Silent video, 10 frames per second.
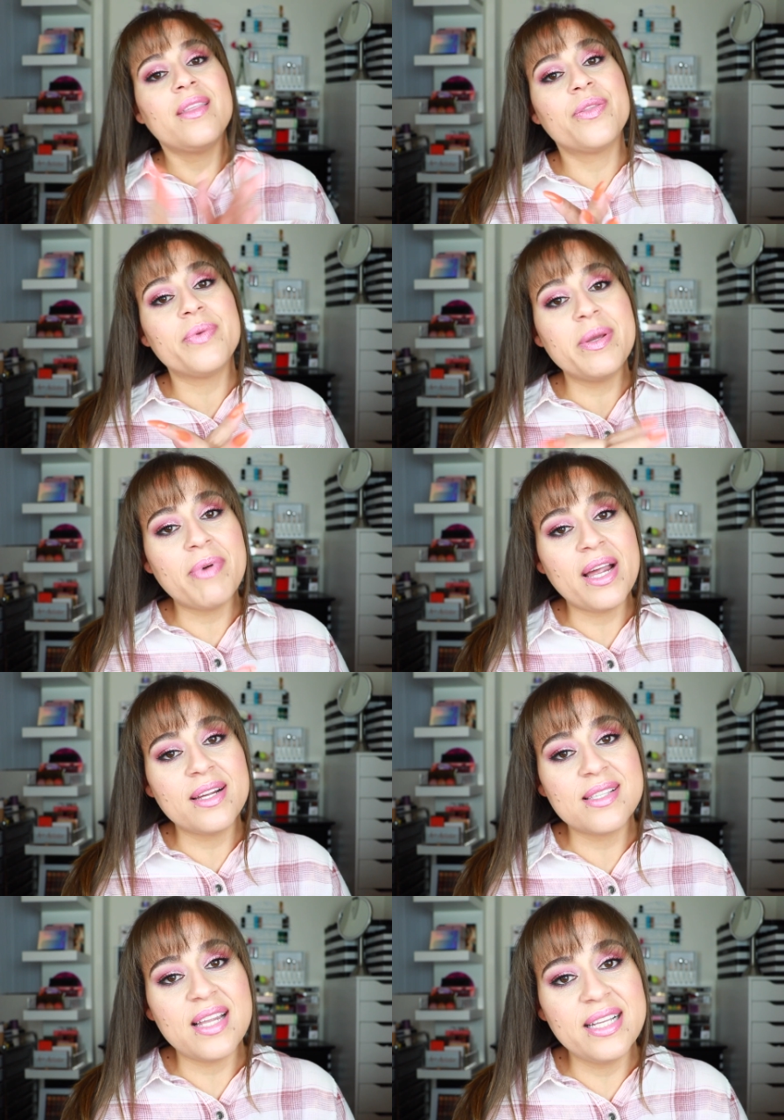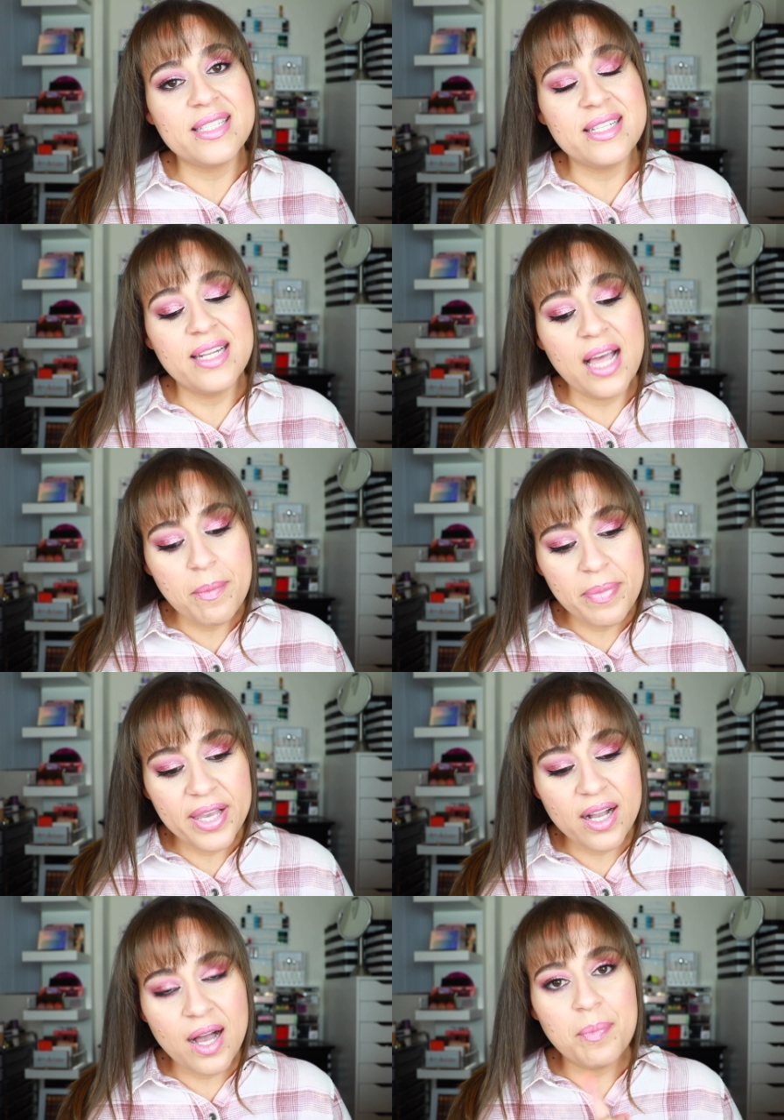The 3 products that I did not
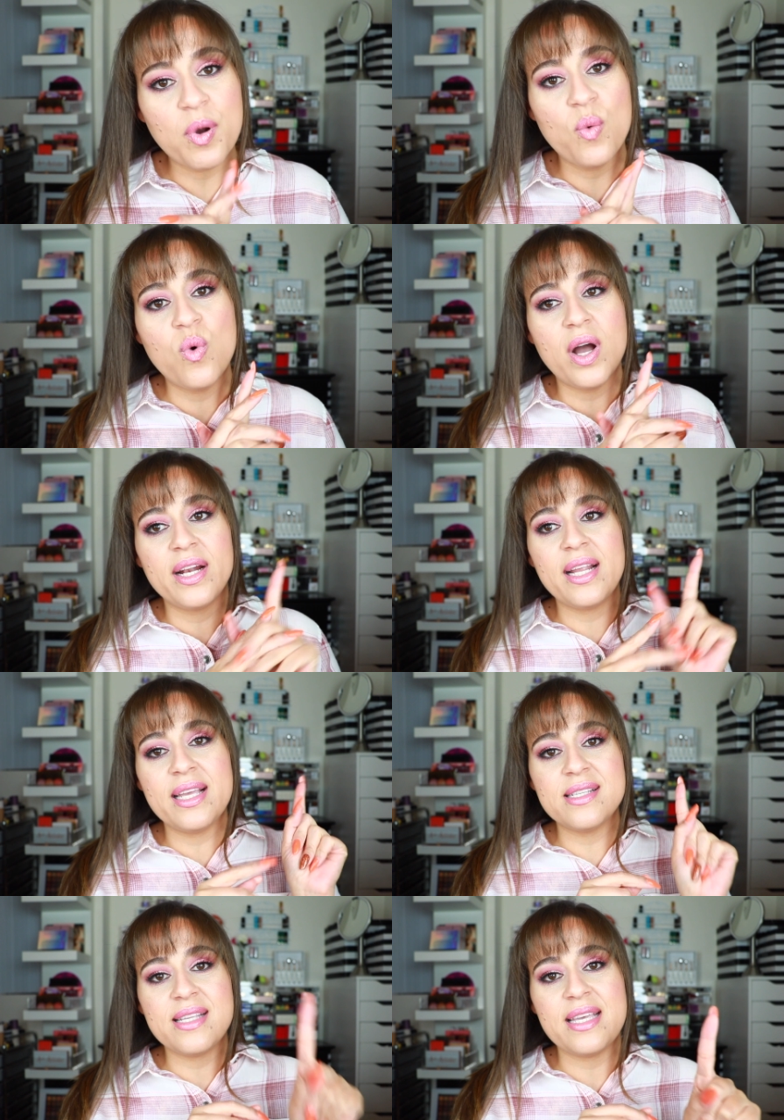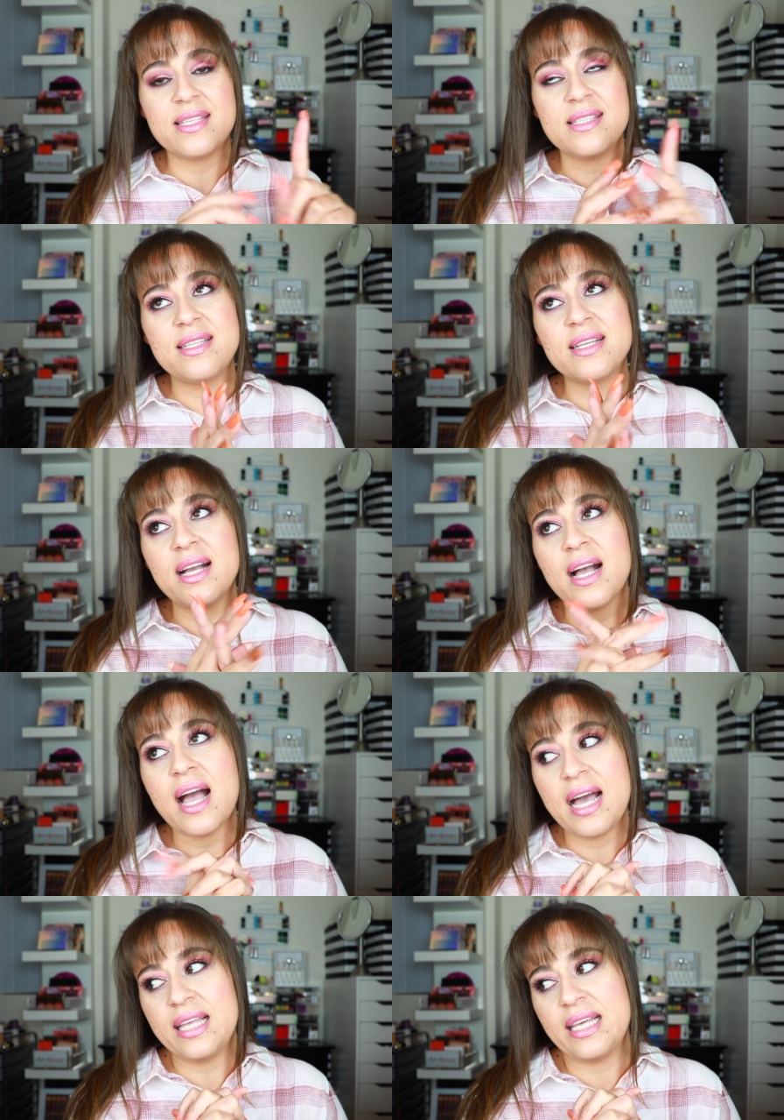pick up, one is a stick
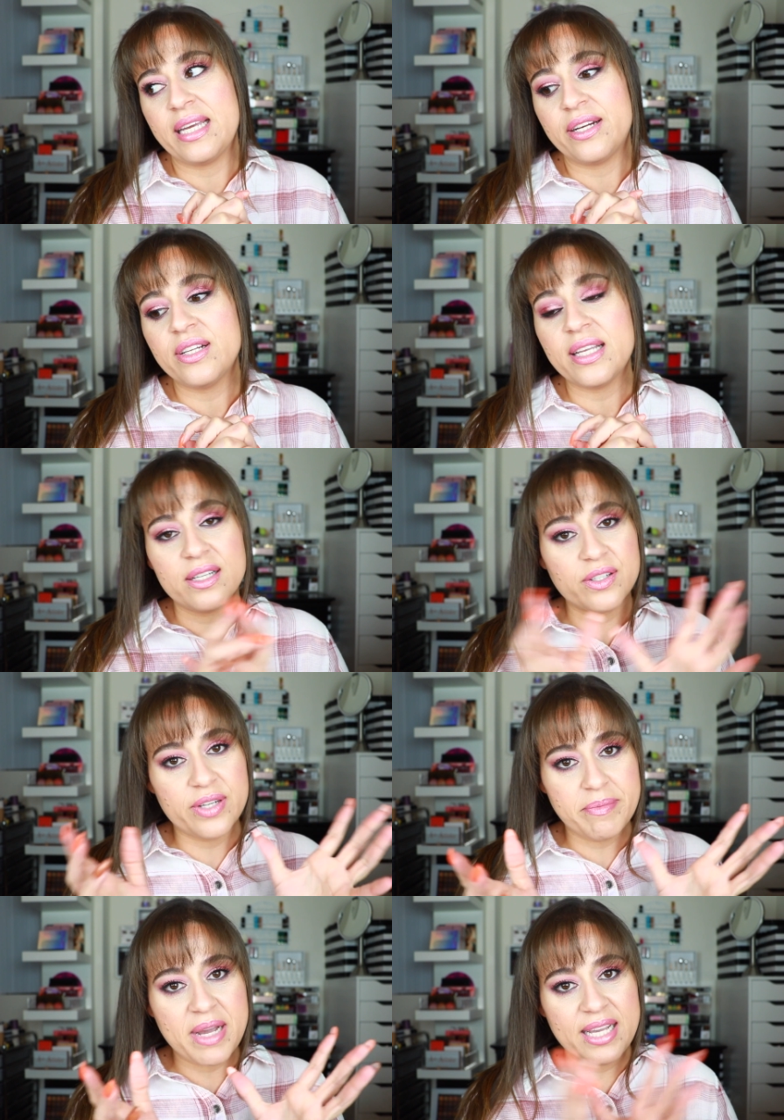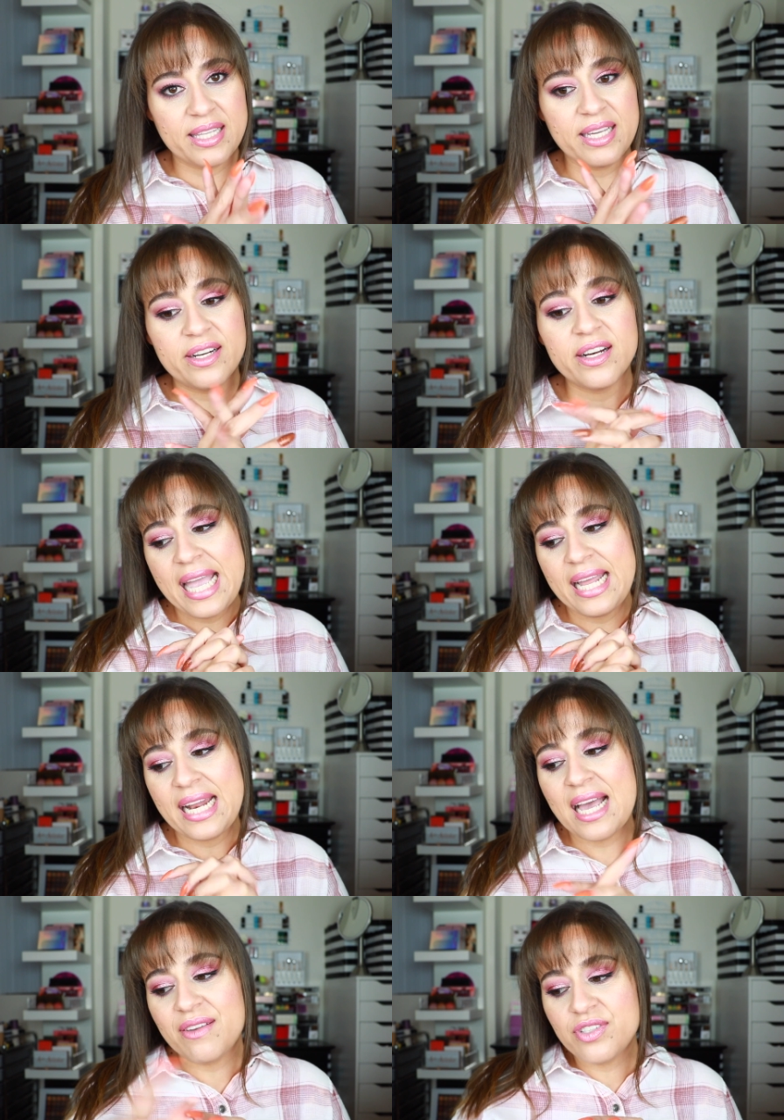highlighter, like a cream highlighter, and
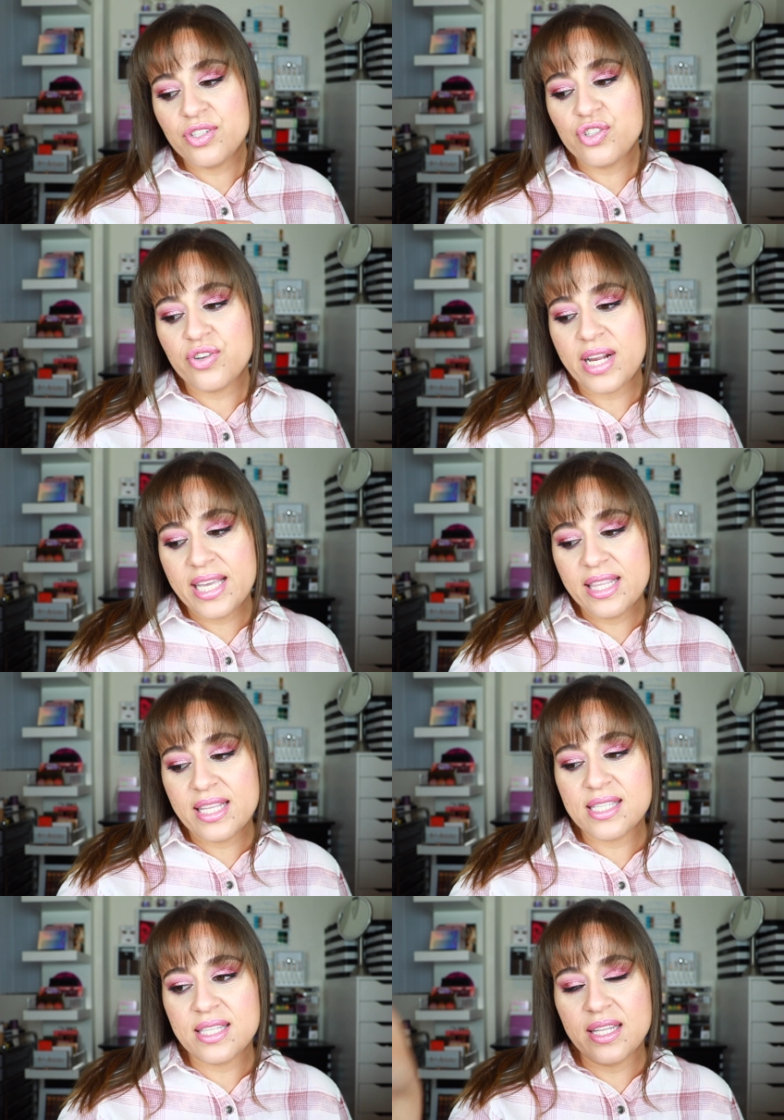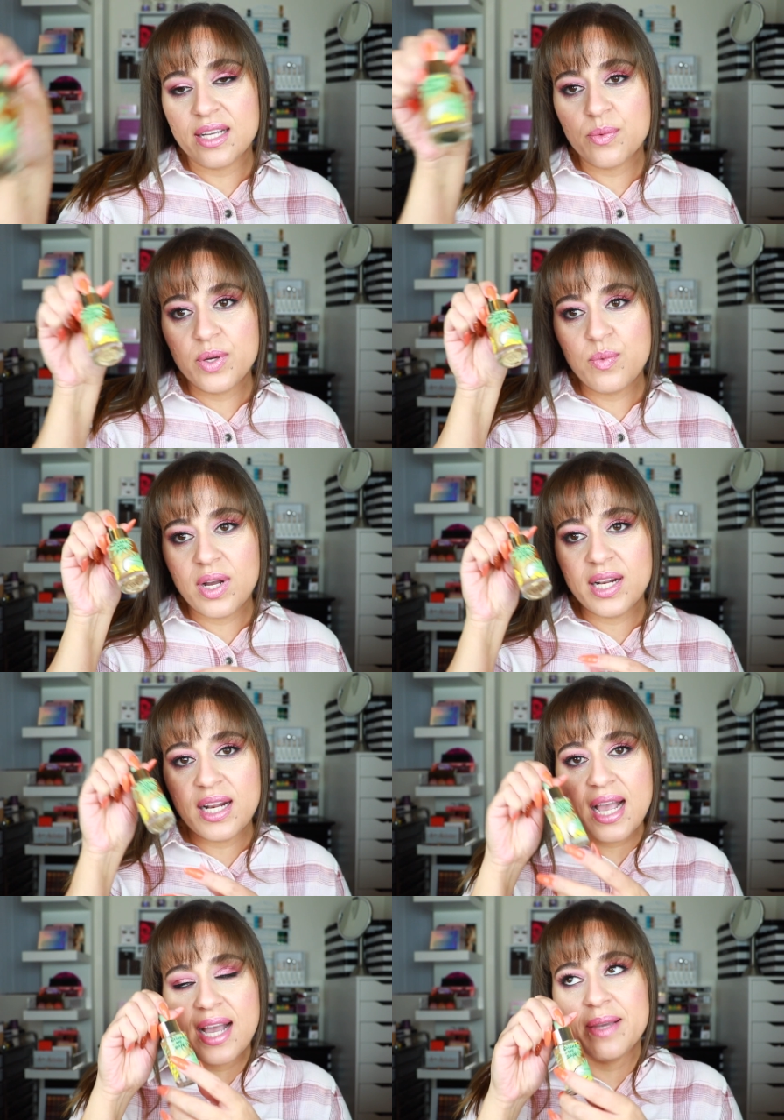after trying this liquid one,
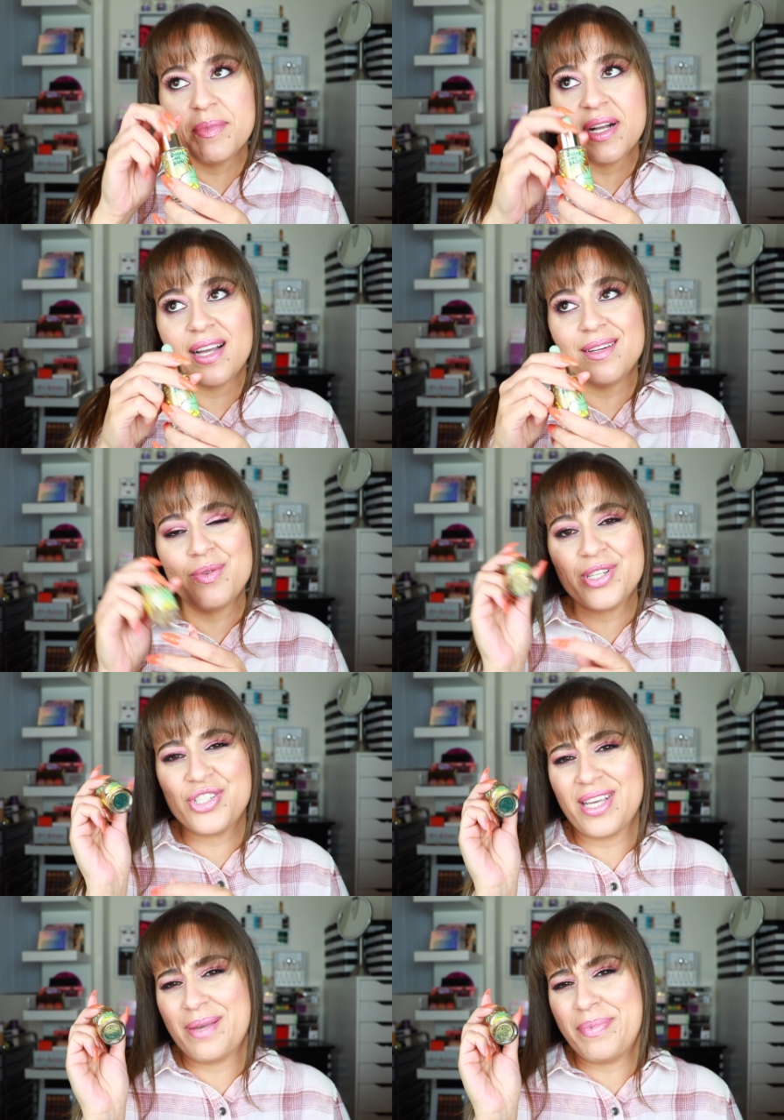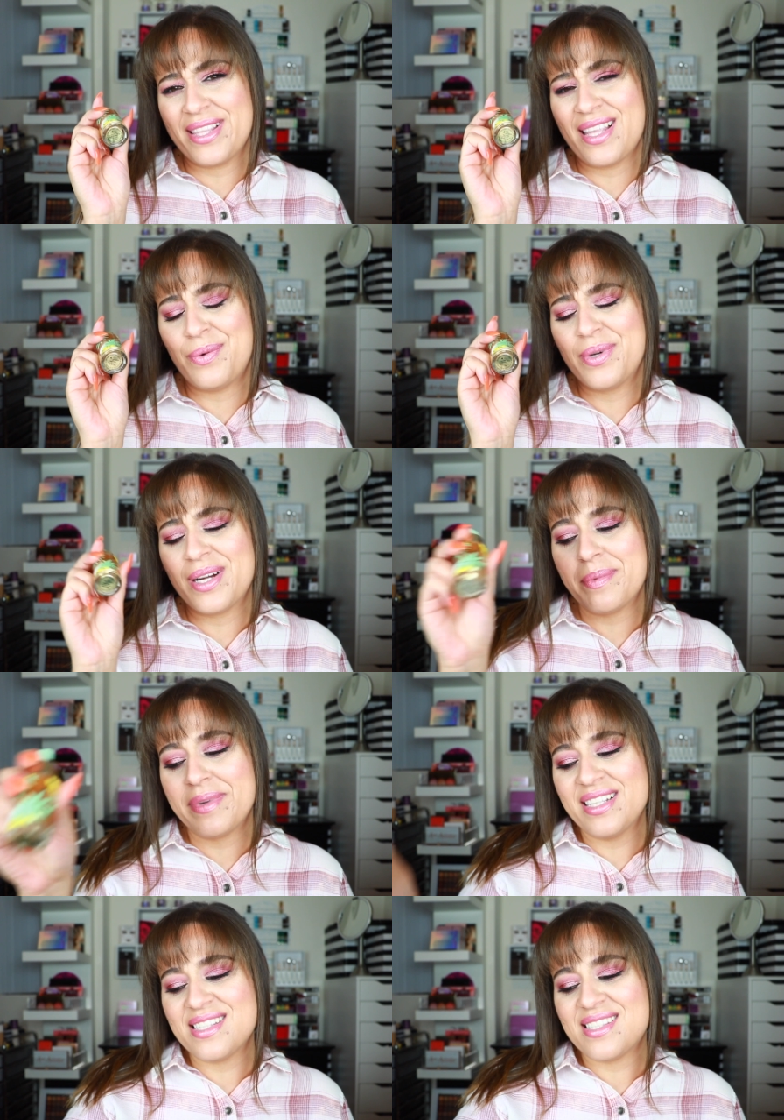I am kind of wishing I picked that one up
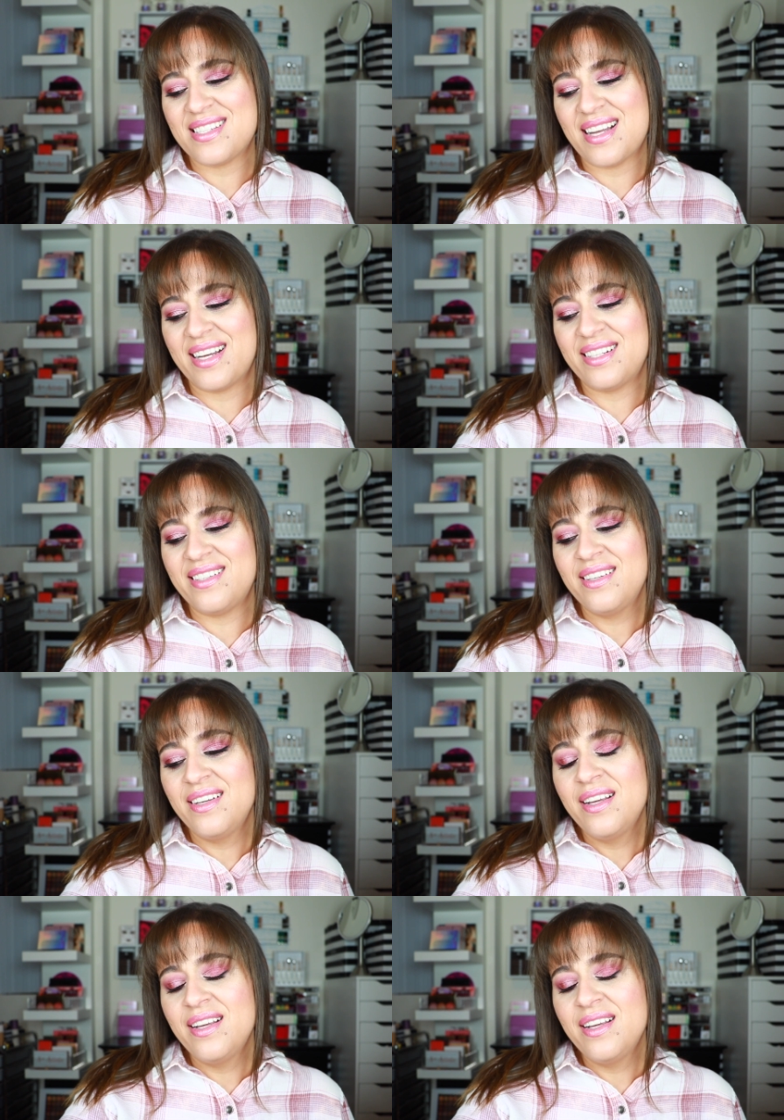instead,